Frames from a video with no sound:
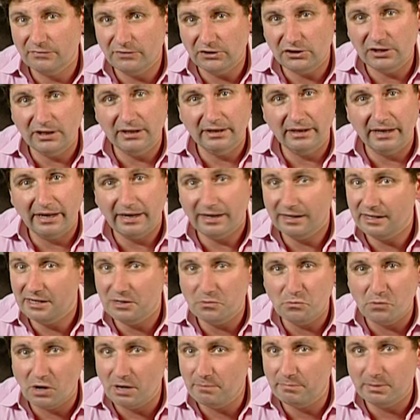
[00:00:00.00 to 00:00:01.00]
if it's in there,
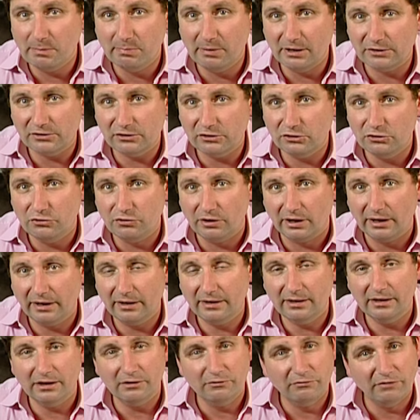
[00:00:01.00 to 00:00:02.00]
it won't be pleasant to
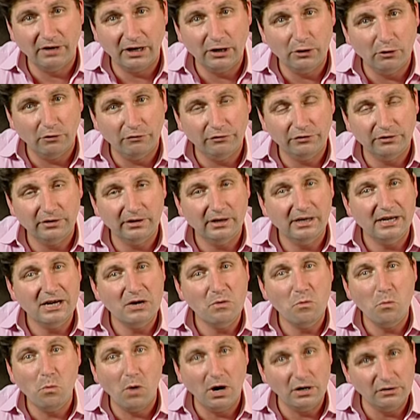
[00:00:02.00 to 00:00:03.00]
drink, and very often
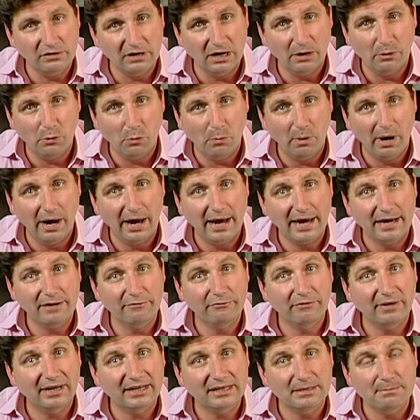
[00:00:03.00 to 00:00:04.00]
it won't go away. In
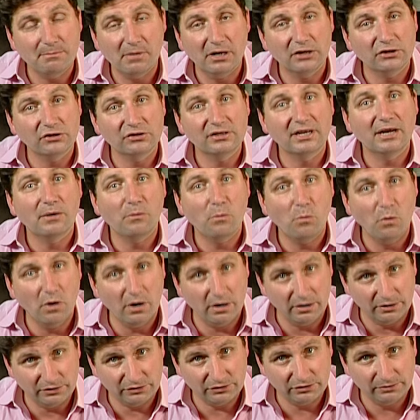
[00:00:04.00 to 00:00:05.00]
fact, it might just get
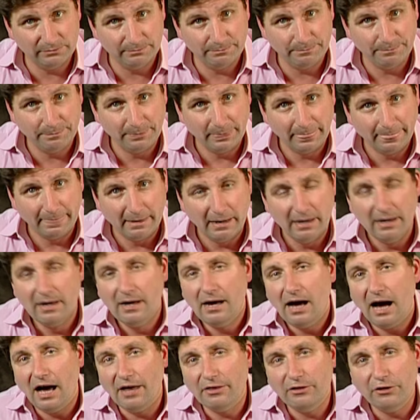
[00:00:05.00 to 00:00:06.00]
worse.
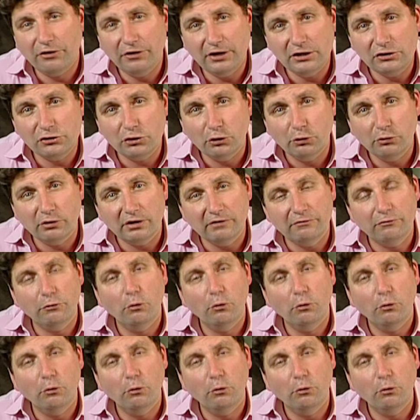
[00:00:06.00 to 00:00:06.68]
Other things you're looking